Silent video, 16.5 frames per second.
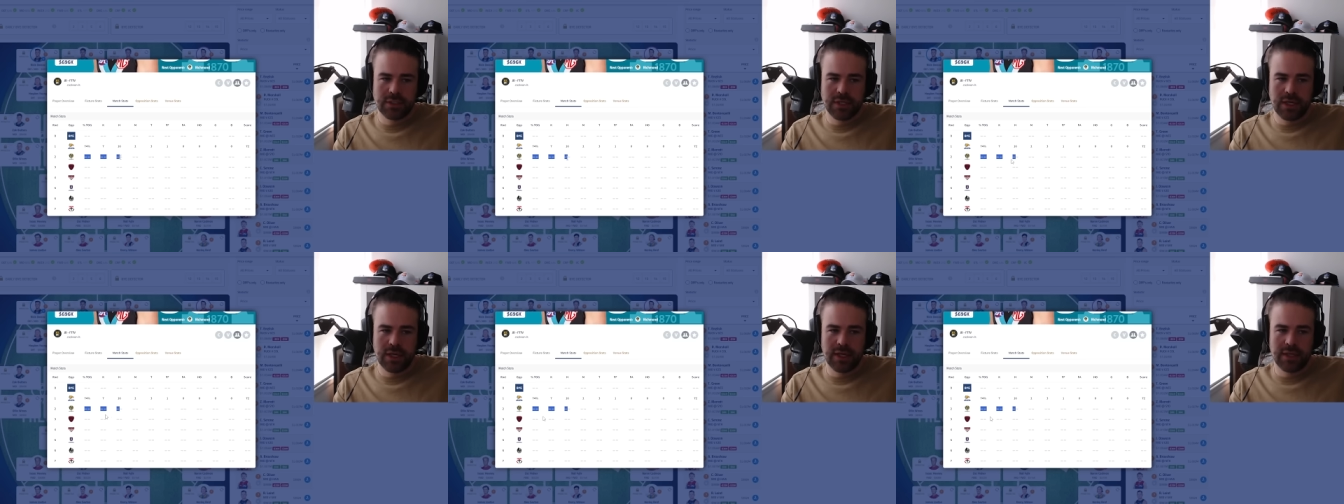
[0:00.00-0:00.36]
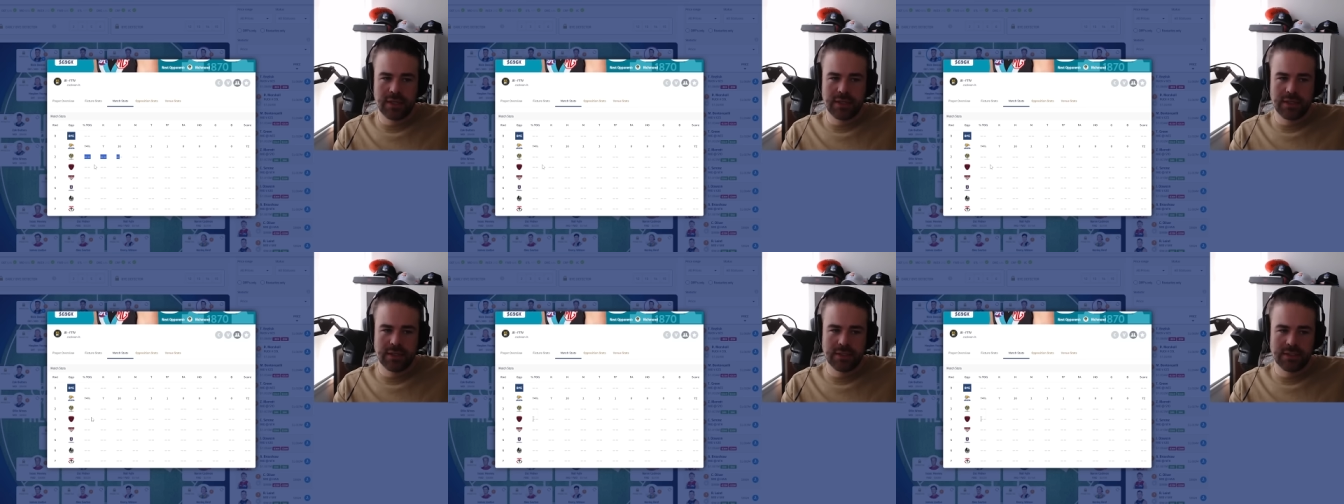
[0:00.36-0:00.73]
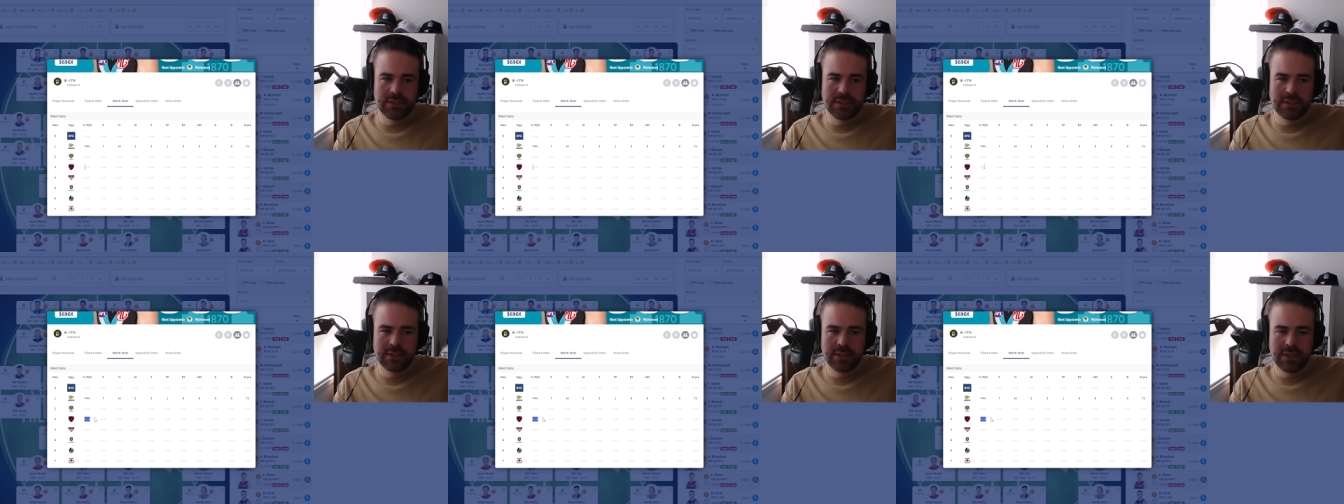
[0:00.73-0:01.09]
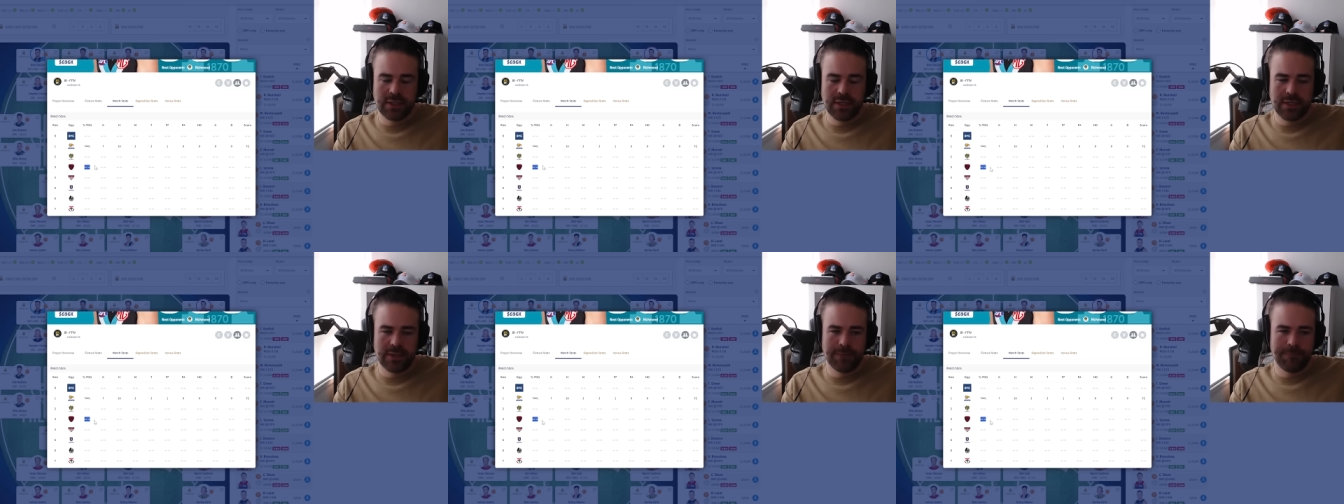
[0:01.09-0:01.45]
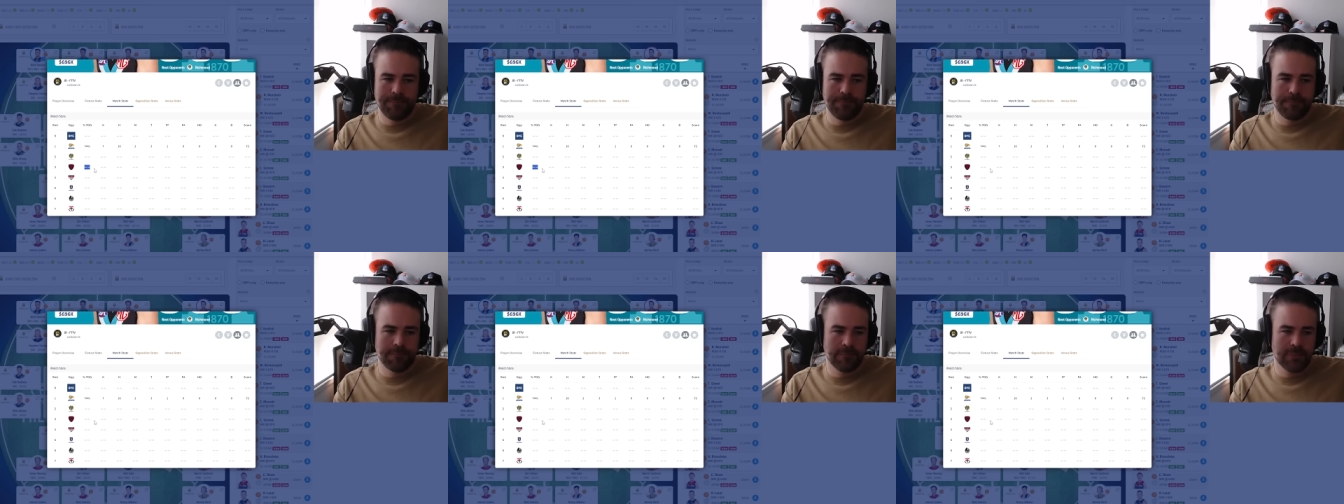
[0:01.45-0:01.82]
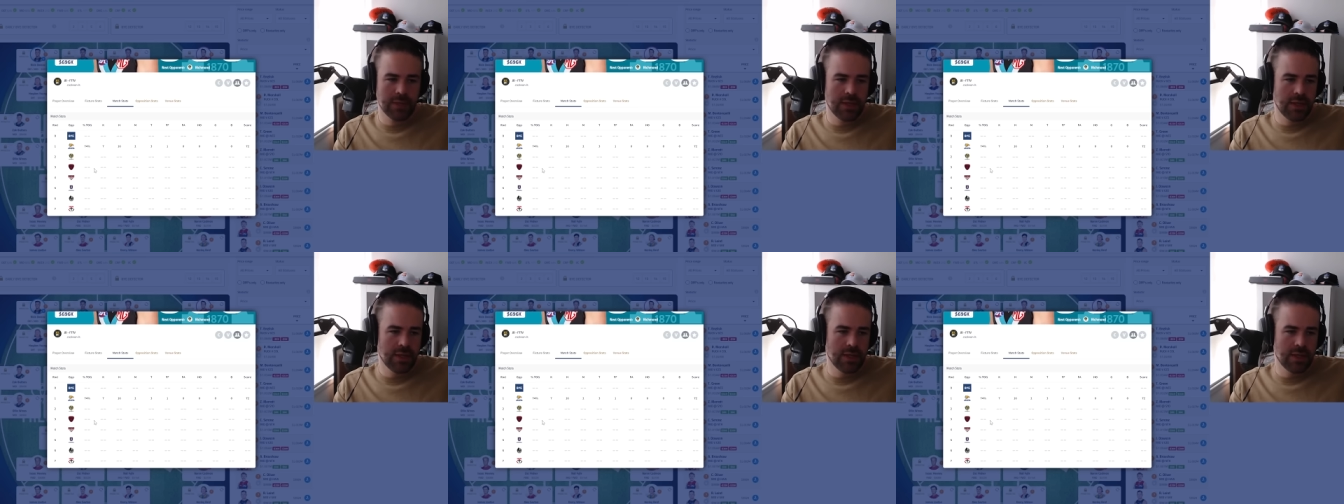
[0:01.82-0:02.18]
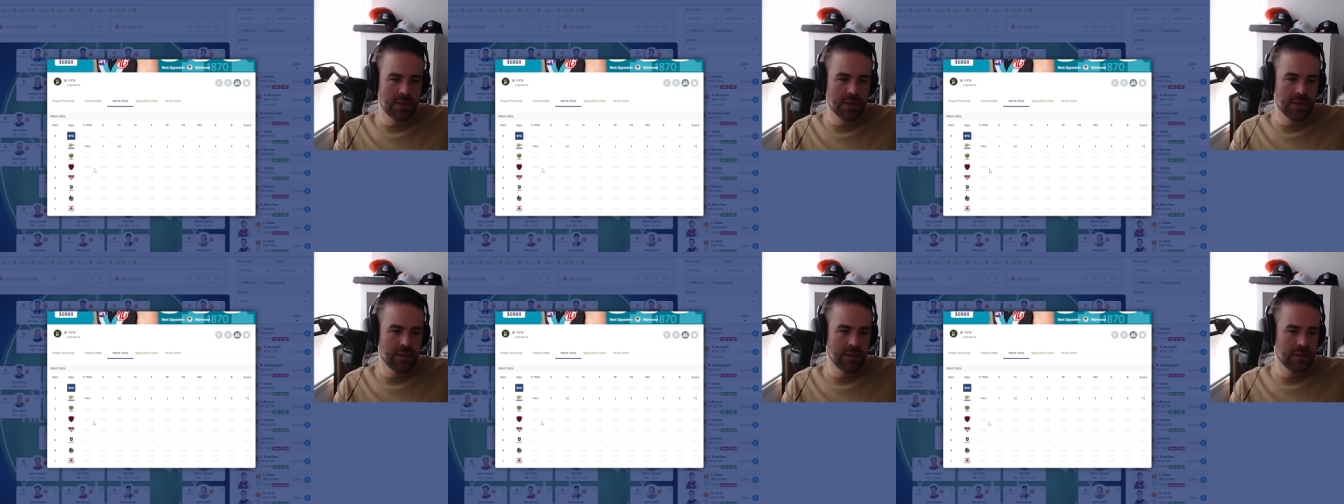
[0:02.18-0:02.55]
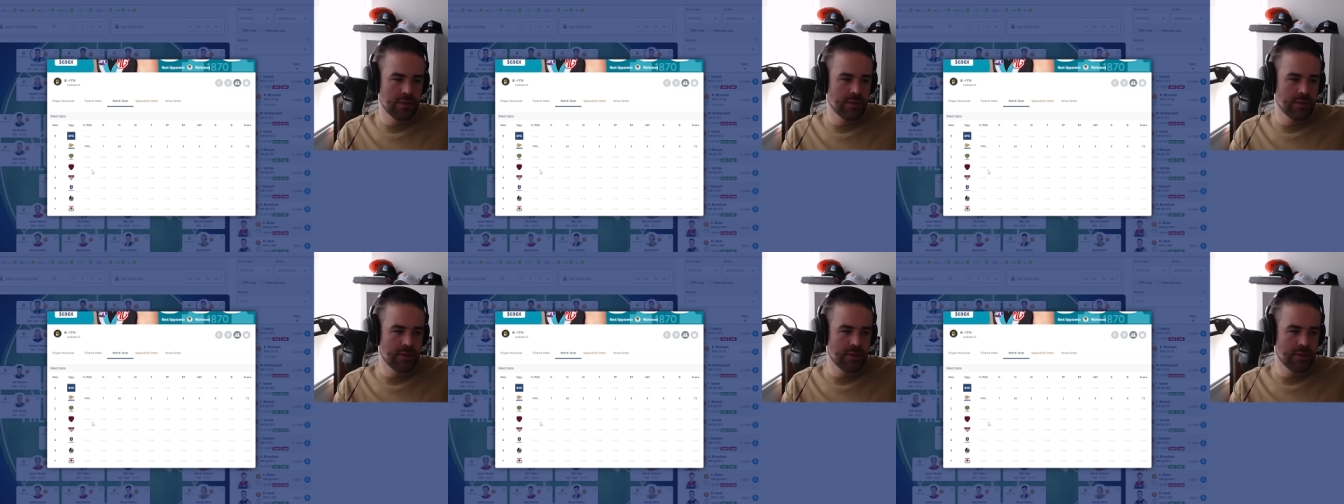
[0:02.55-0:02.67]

Tigers, um, uh,